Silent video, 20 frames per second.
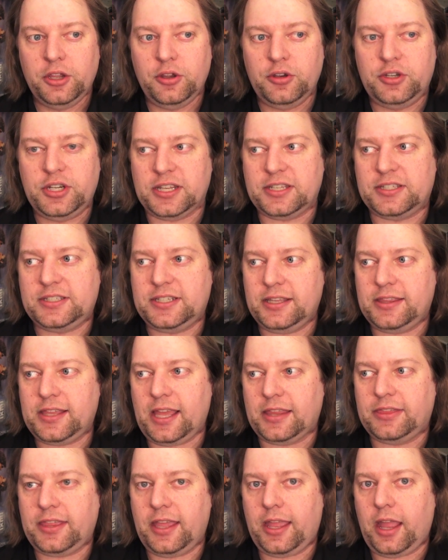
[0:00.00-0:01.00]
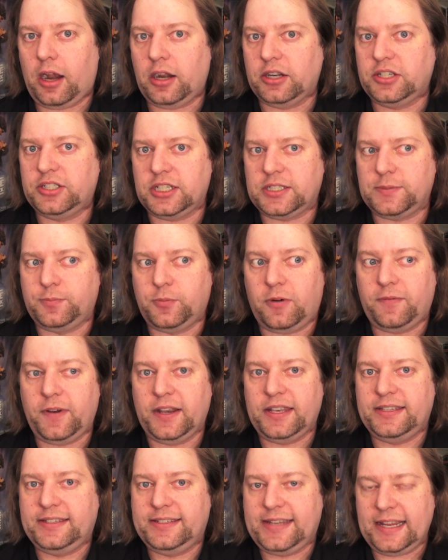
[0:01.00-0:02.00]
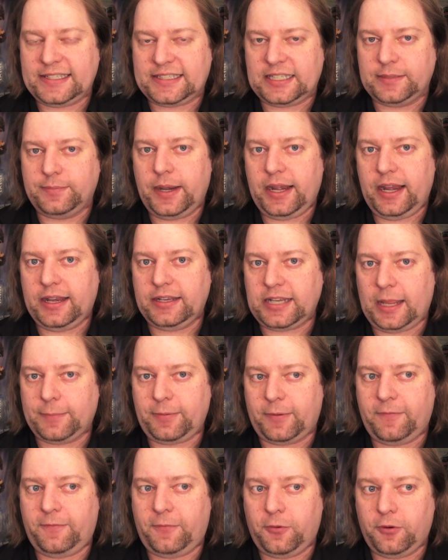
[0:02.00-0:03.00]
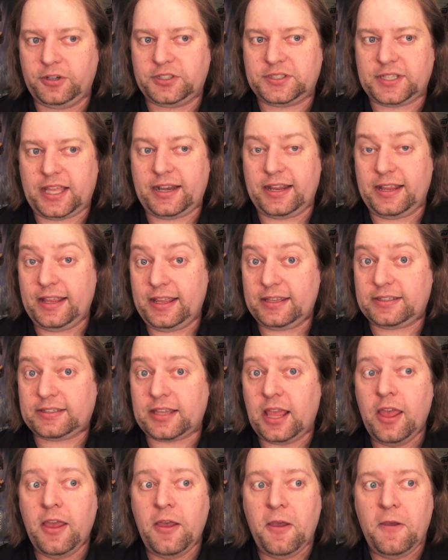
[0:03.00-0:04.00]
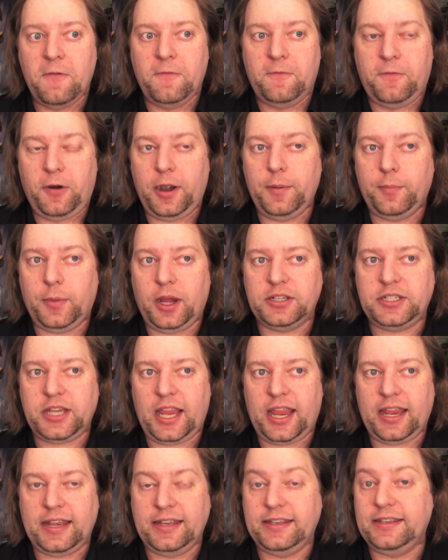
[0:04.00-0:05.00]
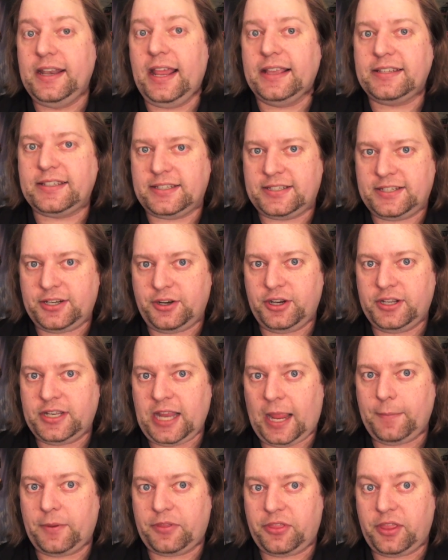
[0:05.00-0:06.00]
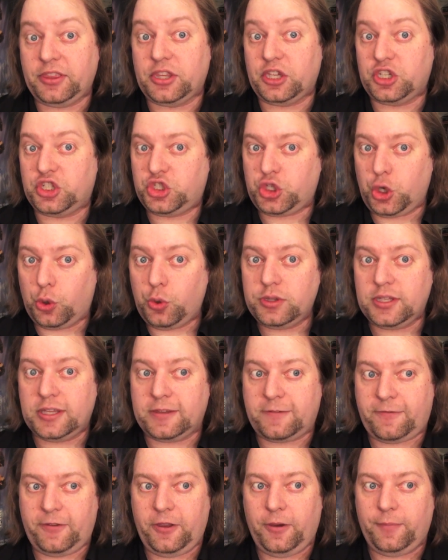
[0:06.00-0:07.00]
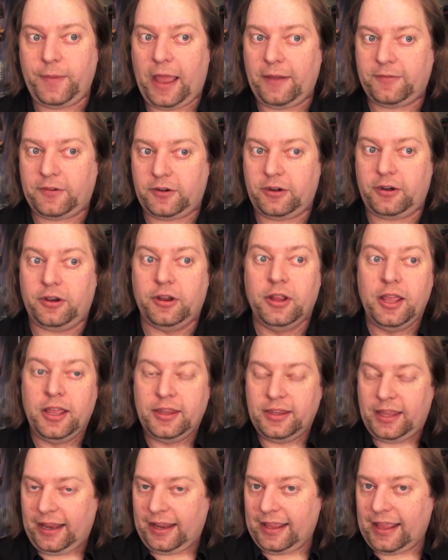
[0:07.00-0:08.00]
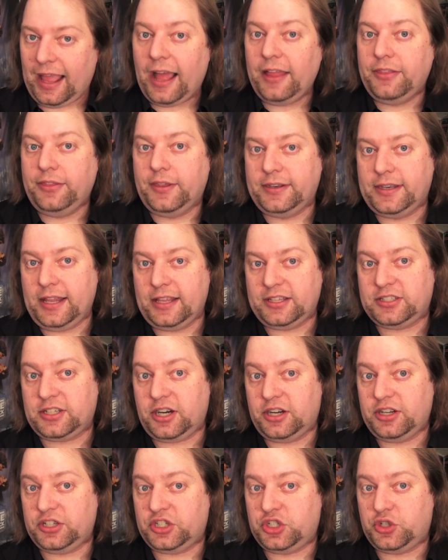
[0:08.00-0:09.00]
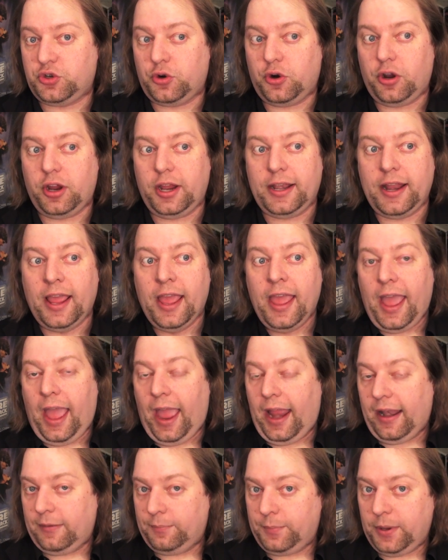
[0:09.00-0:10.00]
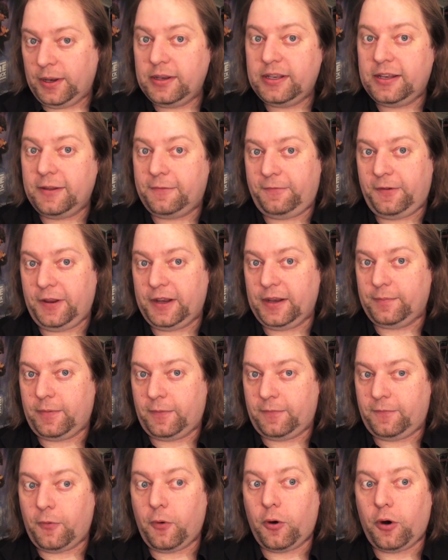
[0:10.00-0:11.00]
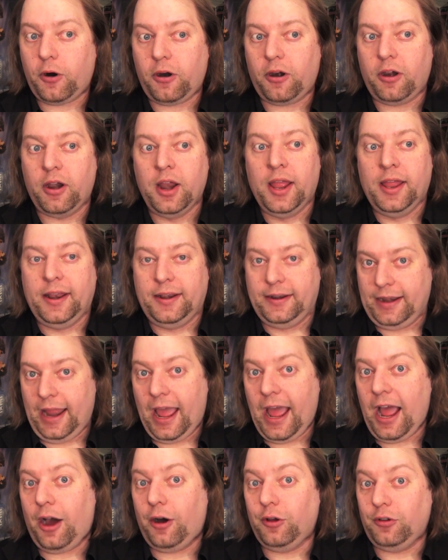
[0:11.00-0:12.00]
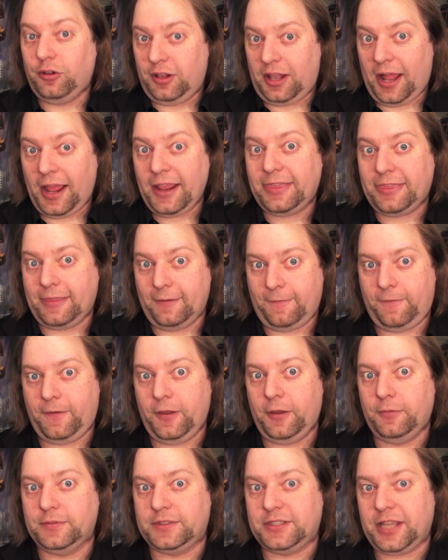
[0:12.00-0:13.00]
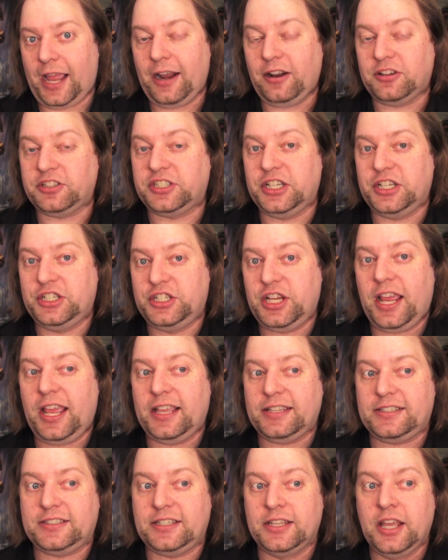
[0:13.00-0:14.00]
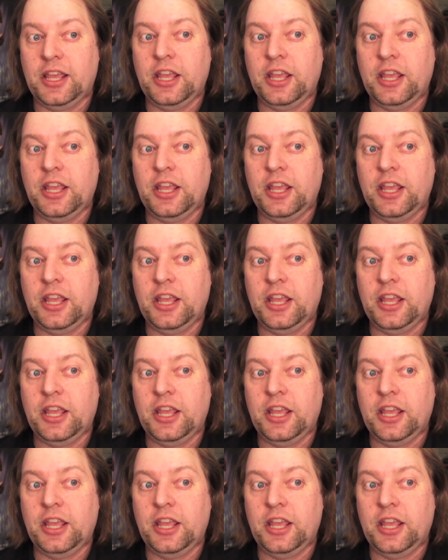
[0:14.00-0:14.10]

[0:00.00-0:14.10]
you just see that they are just more of a decimating type of force that is very much a necessary type of thing to show in this film after they'd gotten the Death Star destroyed and been defeated before. Now, like the film's title suggests,